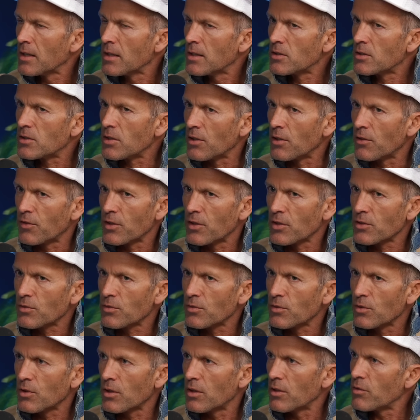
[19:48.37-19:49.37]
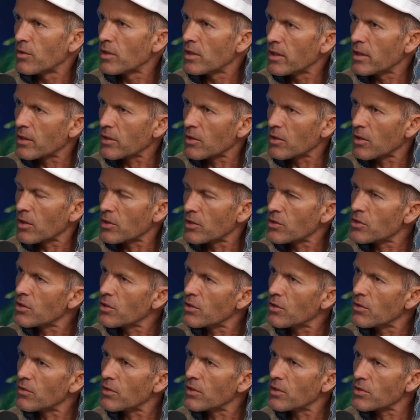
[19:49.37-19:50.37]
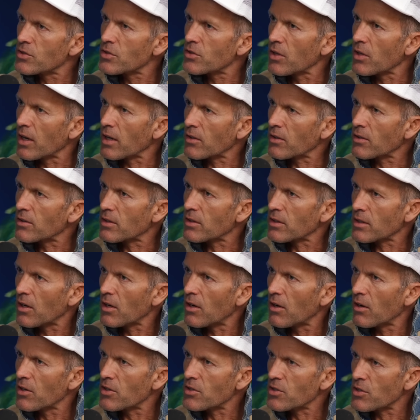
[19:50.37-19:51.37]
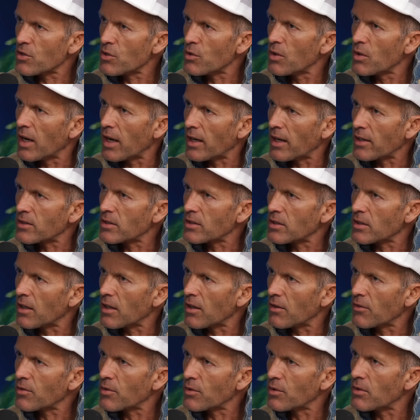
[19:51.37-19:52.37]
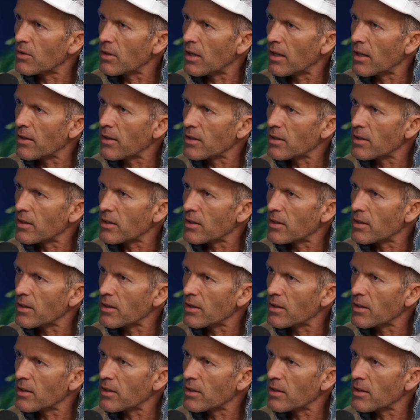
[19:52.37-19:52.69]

So, first of all, I really acknowledge you for the strength and the courage you had to get through that.